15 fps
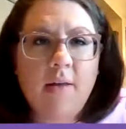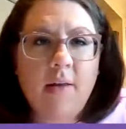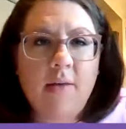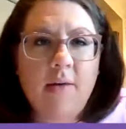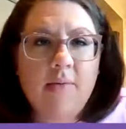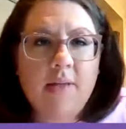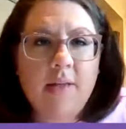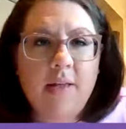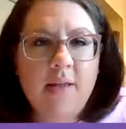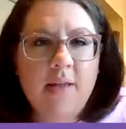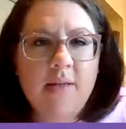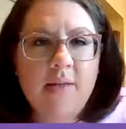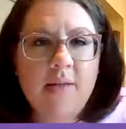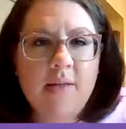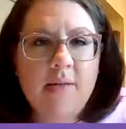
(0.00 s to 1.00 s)
I thought it was on
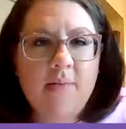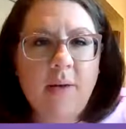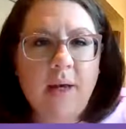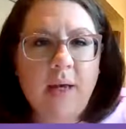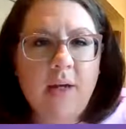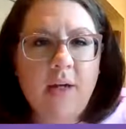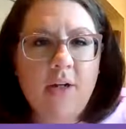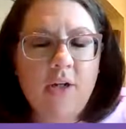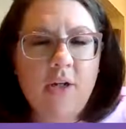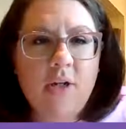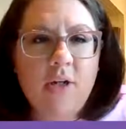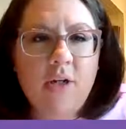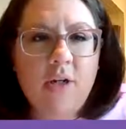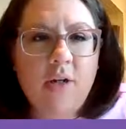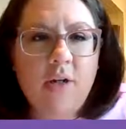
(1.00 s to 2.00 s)
this page.